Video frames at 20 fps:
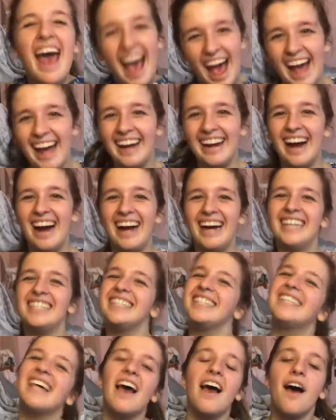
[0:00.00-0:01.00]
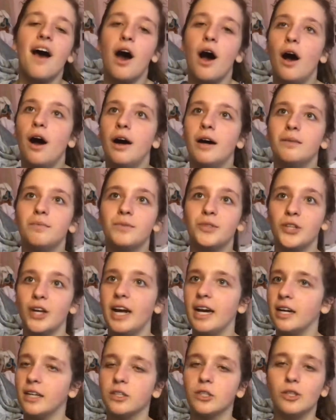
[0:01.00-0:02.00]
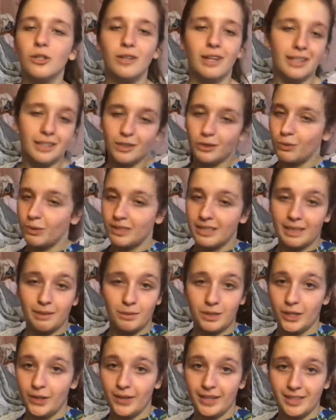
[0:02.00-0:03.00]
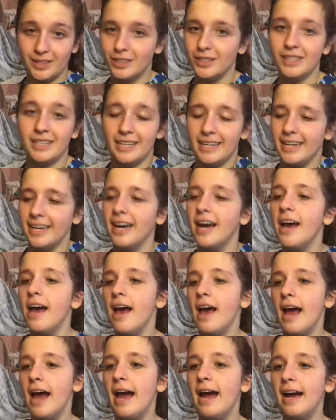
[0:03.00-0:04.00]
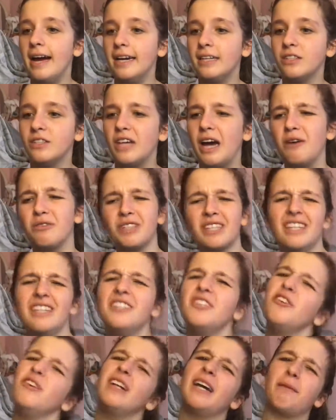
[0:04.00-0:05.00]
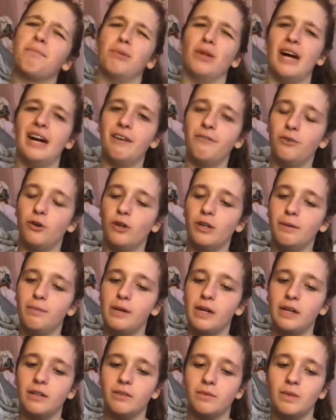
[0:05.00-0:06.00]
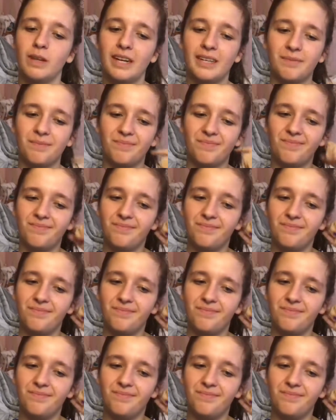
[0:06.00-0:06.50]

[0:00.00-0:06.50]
Hey guys! So that is what I'm doing today. And I was gonna do like blindfolded, but I'm like,